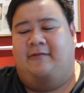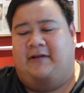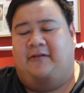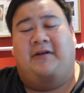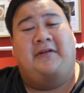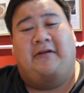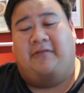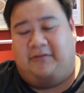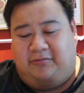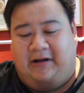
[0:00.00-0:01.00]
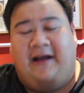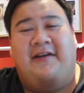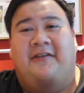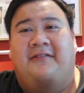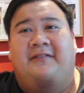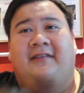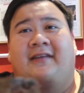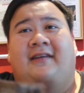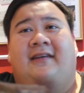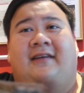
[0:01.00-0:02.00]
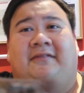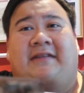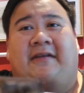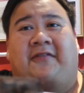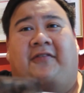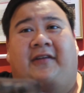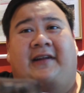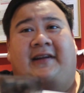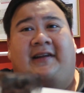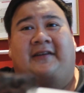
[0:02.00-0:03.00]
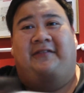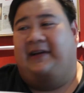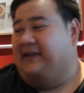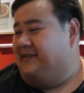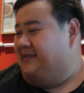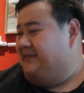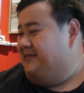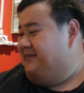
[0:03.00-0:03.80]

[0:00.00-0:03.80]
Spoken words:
What would I know? Never fallen in love, guys.